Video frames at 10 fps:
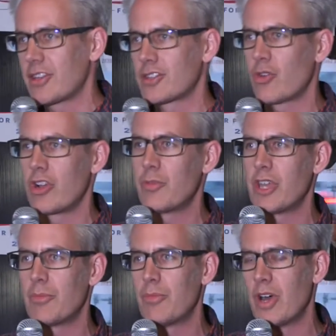there's going to be
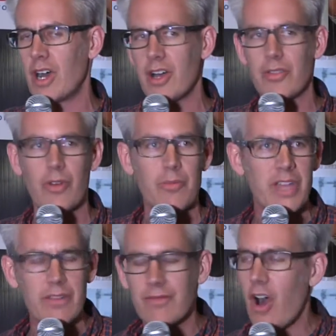a
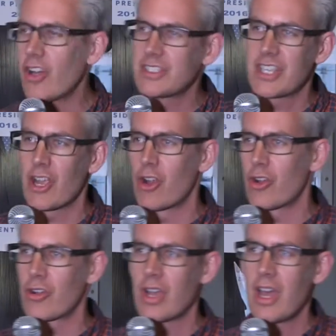big
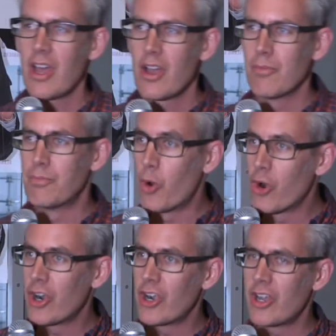volunteer
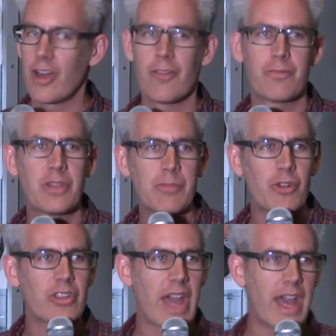board of
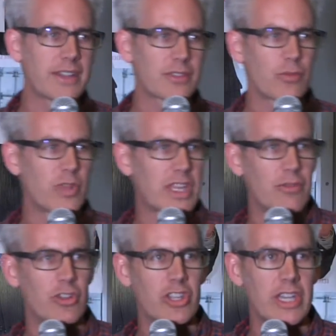people that we can
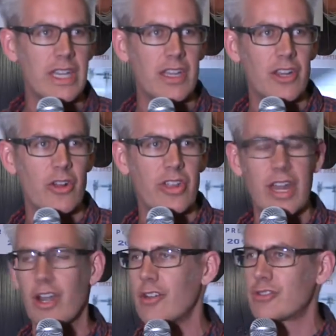really, you know,
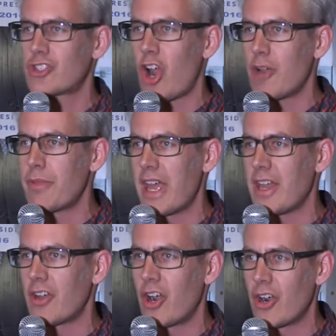that are sharp
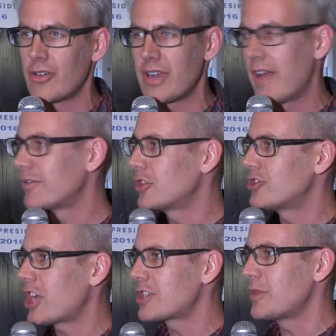and are have good
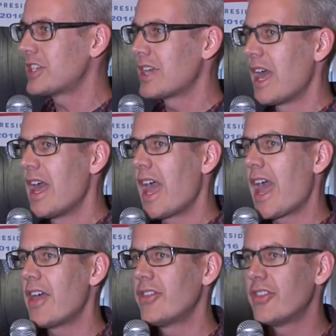judgment,
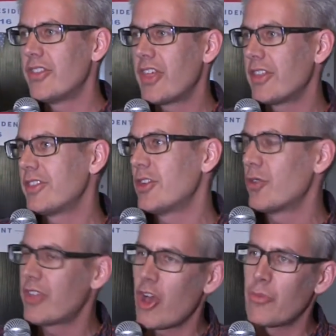and
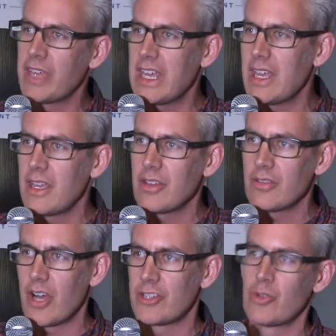they'll be
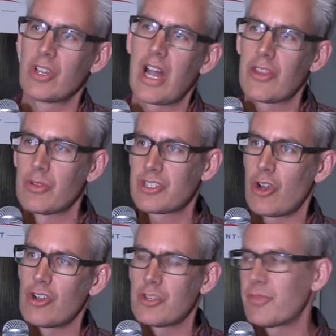doing a lot of the
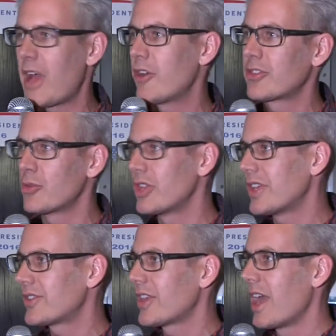research and plowing through
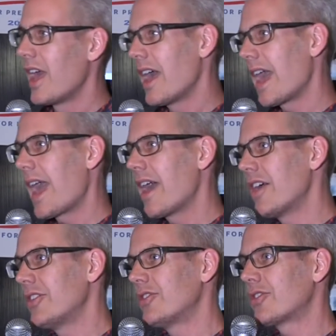this,
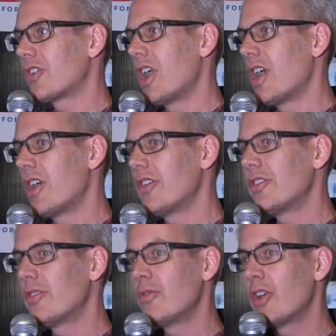and
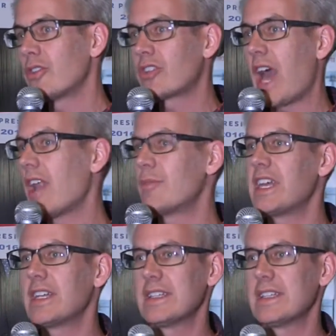there's got to be at